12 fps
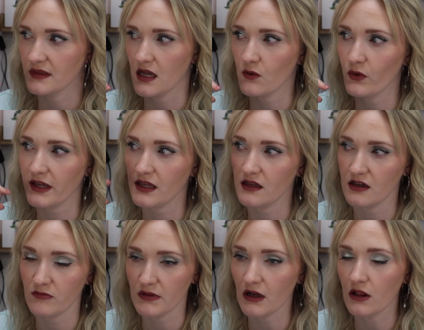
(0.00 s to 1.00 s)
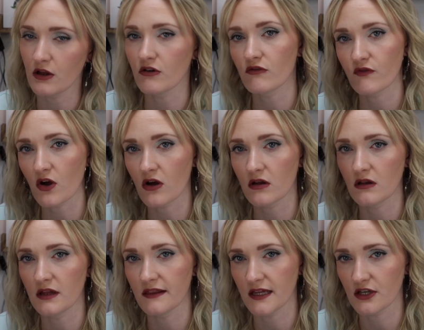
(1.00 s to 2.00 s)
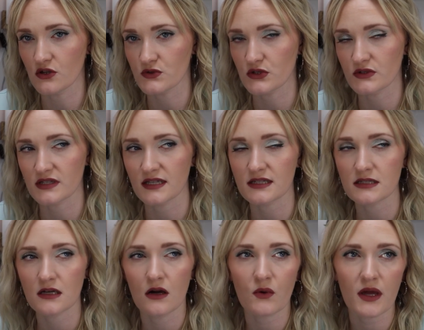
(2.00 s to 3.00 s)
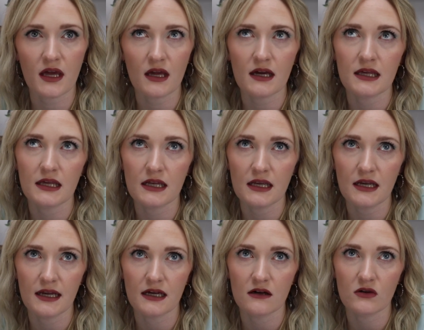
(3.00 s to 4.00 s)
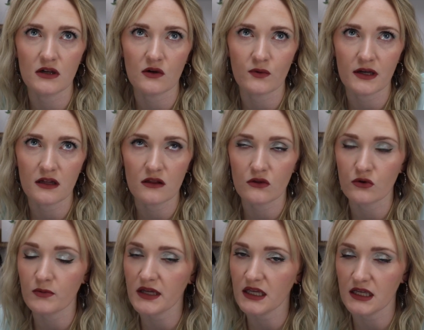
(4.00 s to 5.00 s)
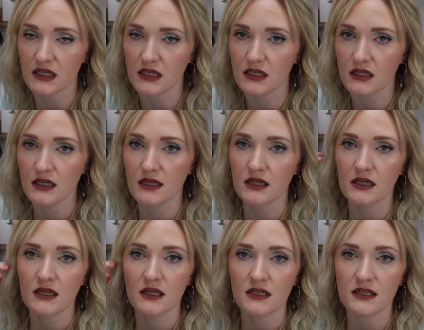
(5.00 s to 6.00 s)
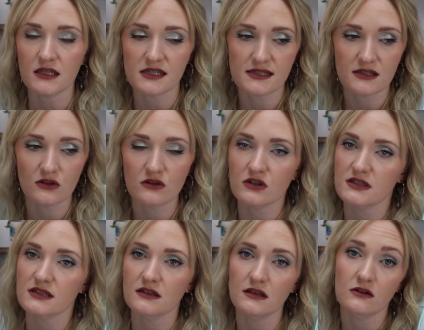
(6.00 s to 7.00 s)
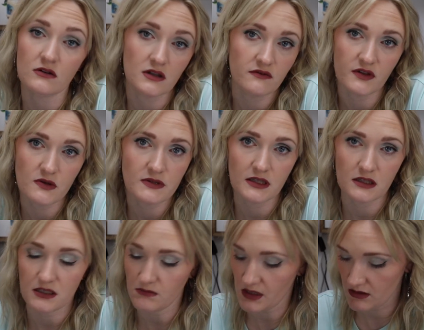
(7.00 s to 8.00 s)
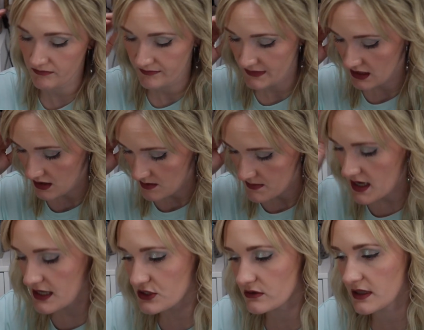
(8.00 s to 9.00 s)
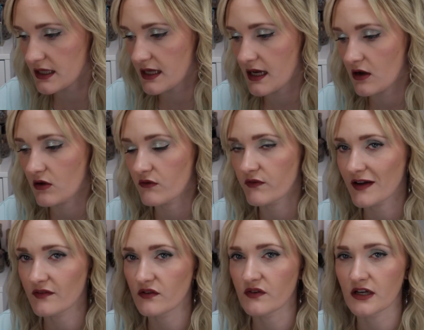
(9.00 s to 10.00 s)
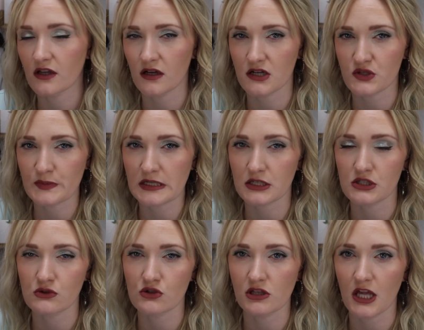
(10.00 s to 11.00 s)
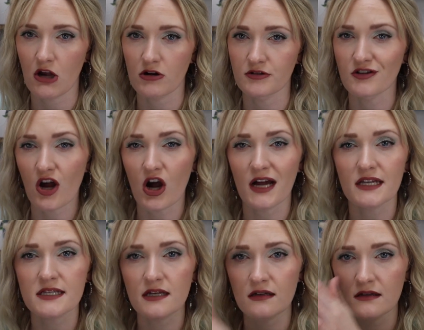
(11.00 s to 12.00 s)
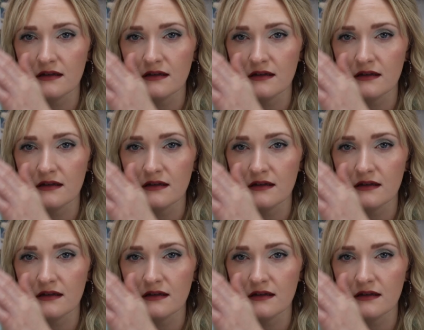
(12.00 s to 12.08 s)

not wait in the middle of fall and then use those things. Okay, I get it now. I ran it through my head. It's still just a little confusing to me. But I do like how FabFitFun and Cosbox usually are not,